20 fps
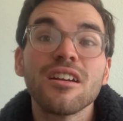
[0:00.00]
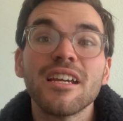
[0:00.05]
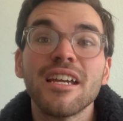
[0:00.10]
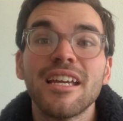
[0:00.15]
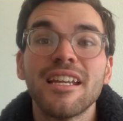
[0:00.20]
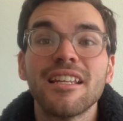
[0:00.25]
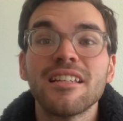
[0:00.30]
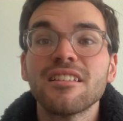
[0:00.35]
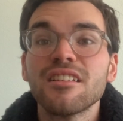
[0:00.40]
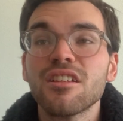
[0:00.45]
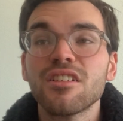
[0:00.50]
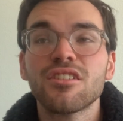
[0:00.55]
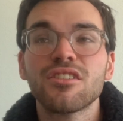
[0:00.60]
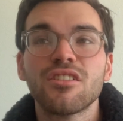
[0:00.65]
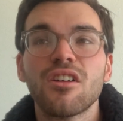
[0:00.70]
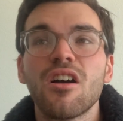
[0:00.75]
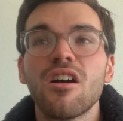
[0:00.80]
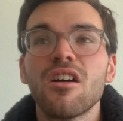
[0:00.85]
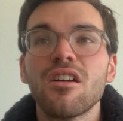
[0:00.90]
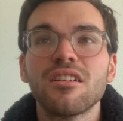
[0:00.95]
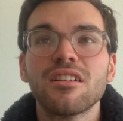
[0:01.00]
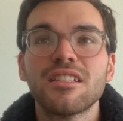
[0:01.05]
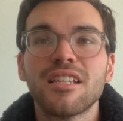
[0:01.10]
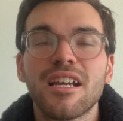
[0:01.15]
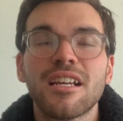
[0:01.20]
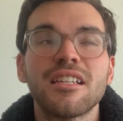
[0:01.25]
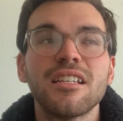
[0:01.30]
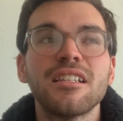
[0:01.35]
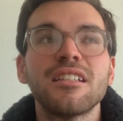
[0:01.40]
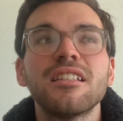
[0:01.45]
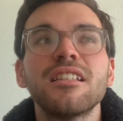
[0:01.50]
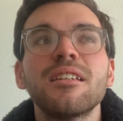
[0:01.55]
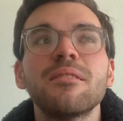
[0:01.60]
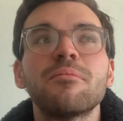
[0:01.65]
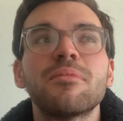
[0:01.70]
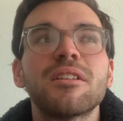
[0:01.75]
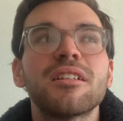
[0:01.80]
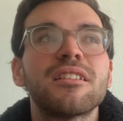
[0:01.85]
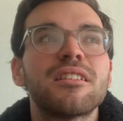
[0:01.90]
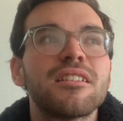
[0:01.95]
It is a song technically,
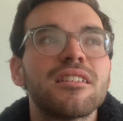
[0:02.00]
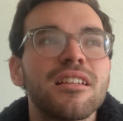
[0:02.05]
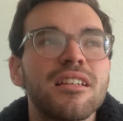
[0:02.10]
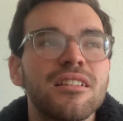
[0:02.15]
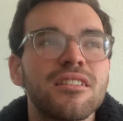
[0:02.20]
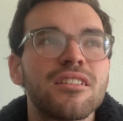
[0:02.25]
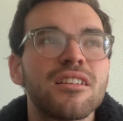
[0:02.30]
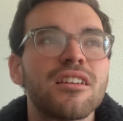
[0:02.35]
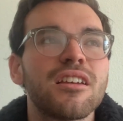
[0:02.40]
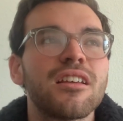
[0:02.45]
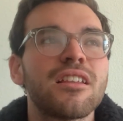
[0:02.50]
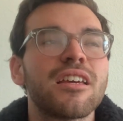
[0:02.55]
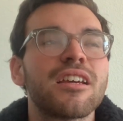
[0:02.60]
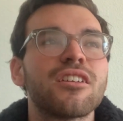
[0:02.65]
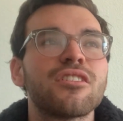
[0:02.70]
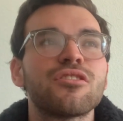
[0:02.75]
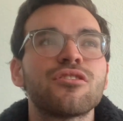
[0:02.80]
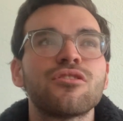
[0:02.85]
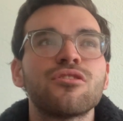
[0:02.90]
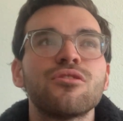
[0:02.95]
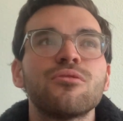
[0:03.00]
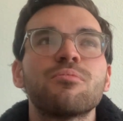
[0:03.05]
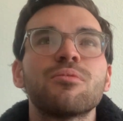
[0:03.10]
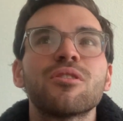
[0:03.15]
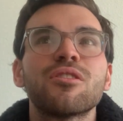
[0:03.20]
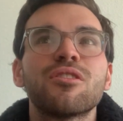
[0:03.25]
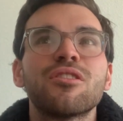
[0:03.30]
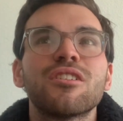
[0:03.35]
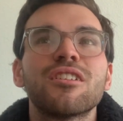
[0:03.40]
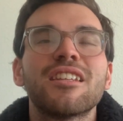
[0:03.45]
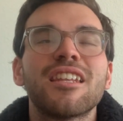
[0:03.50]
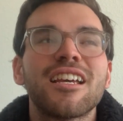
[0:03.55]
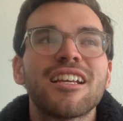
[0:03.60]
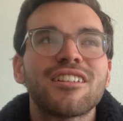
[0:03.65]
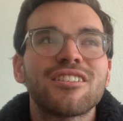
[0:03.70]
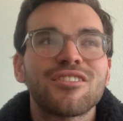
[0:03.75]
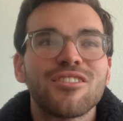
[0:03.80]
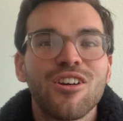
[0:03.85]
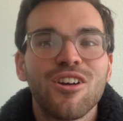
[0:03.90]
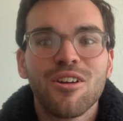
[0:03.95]
but it's like a super good like
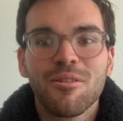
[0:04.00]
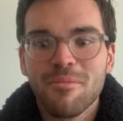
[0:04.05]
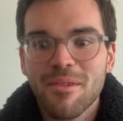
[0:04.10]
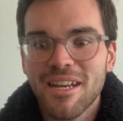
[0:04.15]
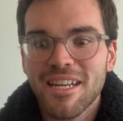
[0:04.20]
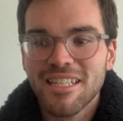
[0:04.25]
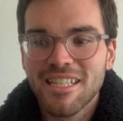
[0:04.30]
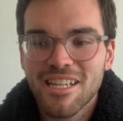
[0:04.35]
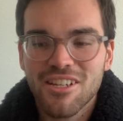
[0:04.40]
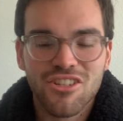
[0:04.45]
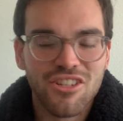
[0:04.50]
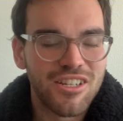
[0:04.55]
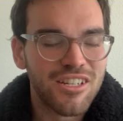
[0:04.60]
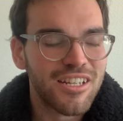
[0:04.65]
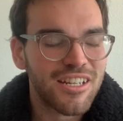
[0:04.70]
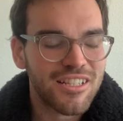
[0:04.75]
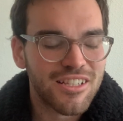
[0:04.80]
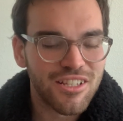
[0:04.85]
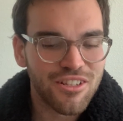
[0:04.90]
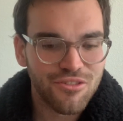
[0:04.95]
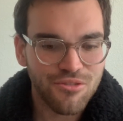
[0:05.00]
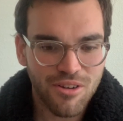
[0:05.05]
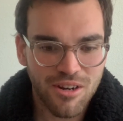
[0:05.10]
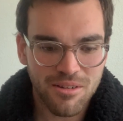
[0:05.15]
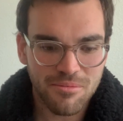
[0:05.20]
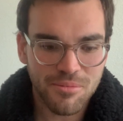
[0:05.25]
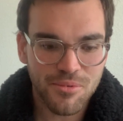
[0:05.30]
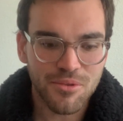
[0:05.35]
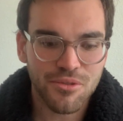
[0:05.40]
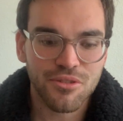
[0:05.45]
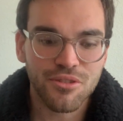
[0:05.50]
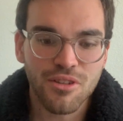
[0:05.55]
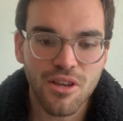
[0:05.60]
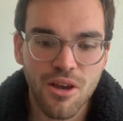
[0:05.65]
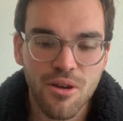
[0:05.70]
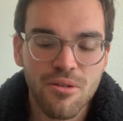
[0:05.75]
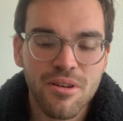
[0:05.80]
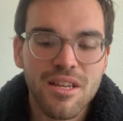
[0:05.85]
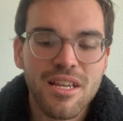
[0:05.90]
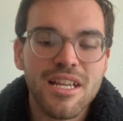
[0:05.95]
song meditation. It's incredible.
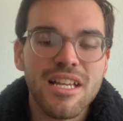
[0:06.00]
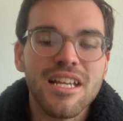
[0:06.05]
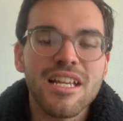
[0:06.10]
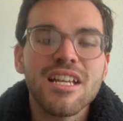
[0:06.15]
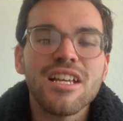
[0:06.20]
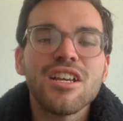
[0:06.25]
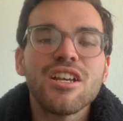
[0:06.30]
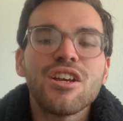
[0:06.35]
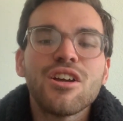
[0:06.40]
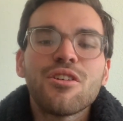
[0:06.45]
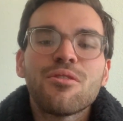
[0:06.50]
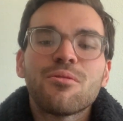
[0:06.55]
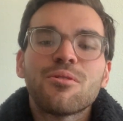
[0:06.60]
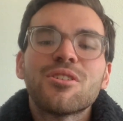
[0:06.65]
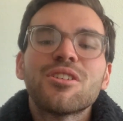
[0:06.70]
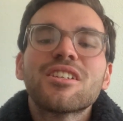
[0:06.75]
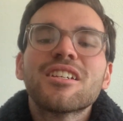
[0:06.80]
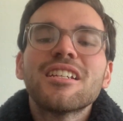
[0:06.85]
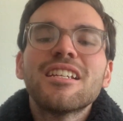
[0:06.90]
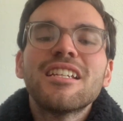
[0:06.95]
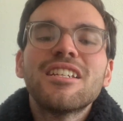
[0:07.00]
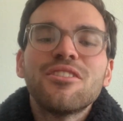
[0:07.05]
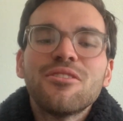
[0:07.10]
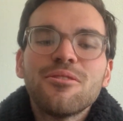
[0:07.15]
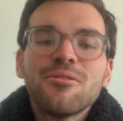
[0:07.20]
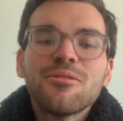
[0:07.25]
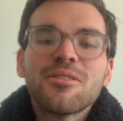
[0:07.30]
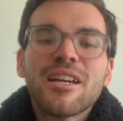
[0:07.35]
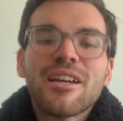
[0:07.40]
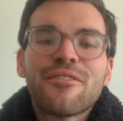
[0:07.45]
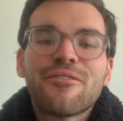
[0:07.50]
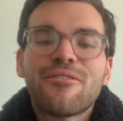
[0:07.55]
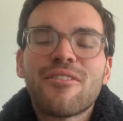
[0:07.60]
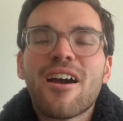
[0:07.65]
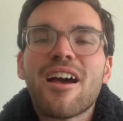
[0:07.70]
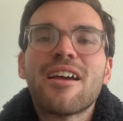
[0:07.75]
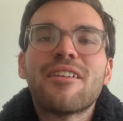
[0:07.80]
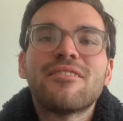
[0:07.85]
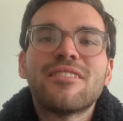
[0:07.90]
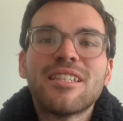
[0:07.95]
So we're just gonna do like
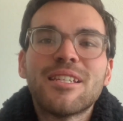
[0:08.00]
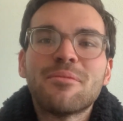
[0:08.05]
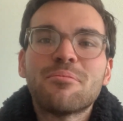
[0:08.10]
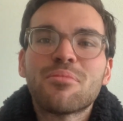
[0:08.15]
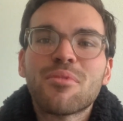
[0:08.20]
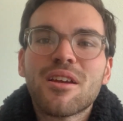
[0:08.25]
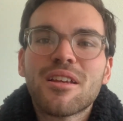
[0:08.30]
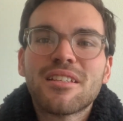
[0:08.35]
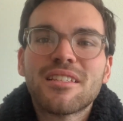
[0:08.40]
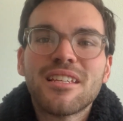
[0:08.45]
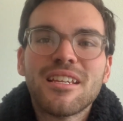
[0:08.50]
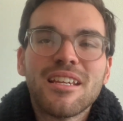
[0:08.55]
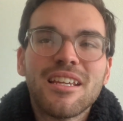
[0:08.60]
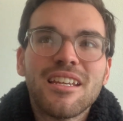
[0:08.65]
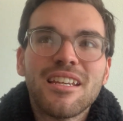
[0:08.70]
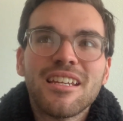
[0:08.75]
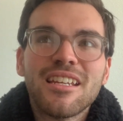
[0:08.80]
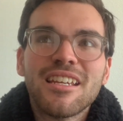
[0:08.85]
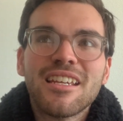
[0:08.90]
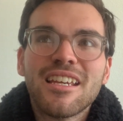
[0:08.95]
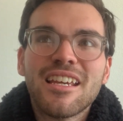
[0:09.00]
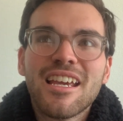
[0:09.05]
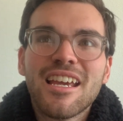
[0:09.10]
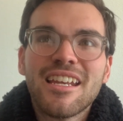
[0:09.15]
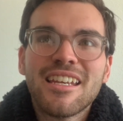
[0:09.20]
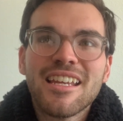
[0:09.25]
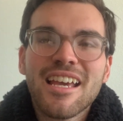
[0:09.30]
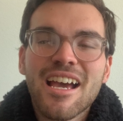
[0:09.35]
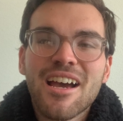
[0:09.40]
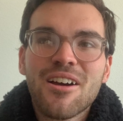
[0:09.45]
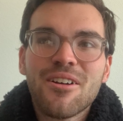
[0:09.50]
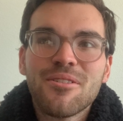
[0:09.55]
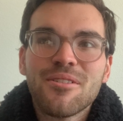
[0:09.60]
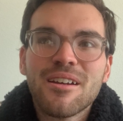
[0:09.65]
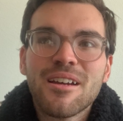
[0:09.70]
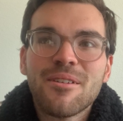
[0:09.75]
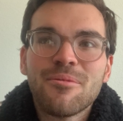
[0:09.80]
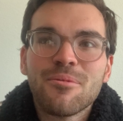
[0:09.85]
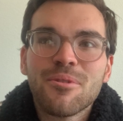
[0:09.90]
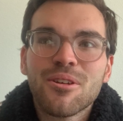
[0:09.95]
5 deep breaths in and out,
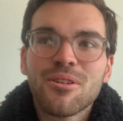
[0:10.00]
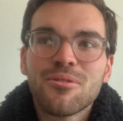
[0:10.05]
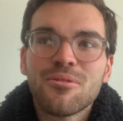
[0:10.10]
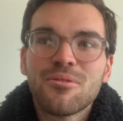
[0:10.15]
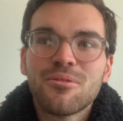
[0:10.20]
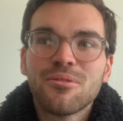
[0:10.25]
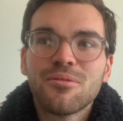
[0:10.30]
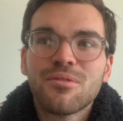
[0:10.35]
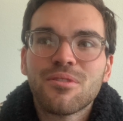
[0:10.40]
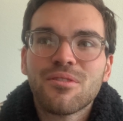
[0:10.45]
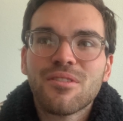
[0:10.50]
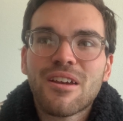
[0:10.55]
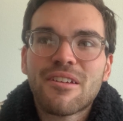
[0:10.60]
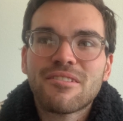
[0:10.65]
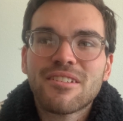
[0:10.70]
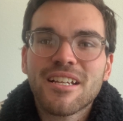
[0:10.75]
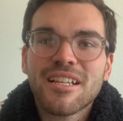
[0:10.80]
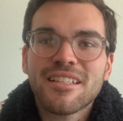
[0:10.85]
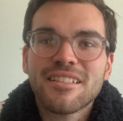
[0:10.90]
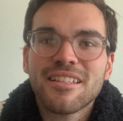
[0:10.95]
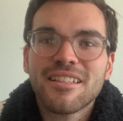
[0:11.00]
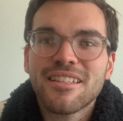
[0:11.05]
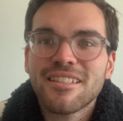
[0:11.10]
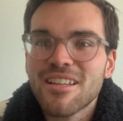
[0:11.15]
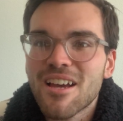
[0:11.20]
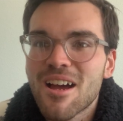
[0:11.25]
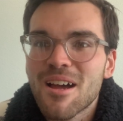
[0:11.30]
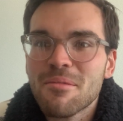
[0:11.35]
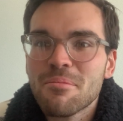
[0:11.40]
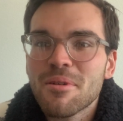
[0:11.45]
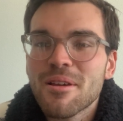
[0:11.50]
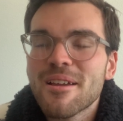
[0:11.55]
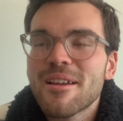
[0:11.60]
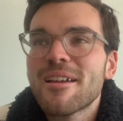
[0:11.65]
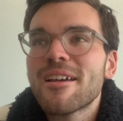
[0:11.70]
and we're gonna hold for 5 seconds at the top.